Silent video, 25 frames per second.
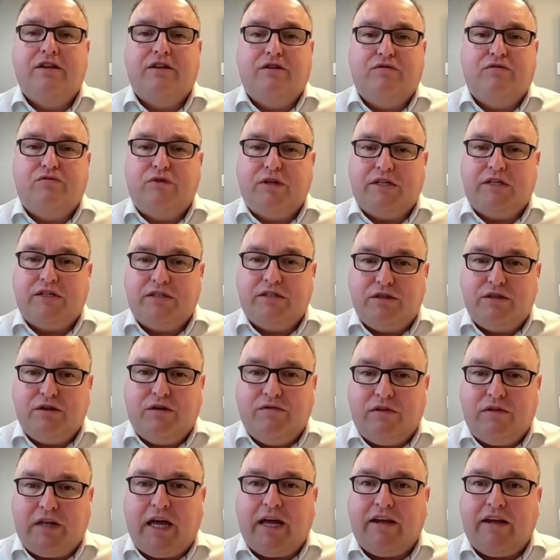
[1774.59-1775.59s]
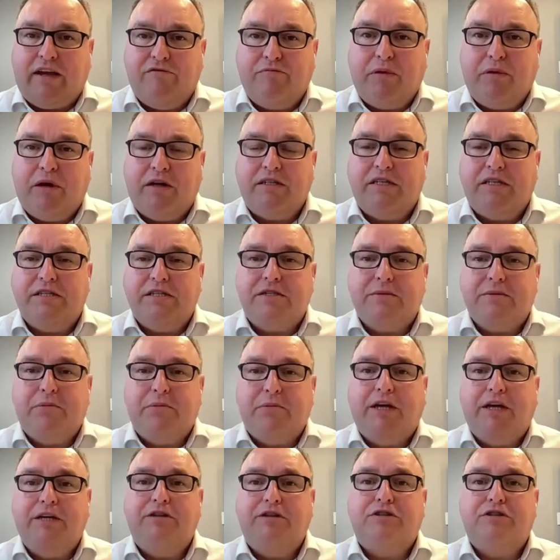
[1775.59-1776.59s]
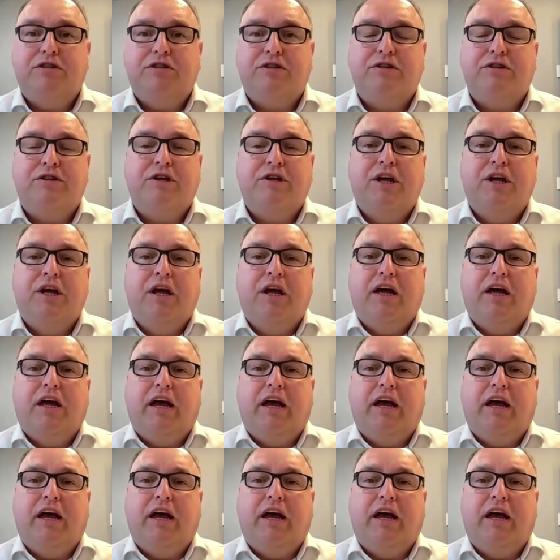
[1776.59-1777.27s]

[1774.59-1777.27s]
the risks of lack of participation.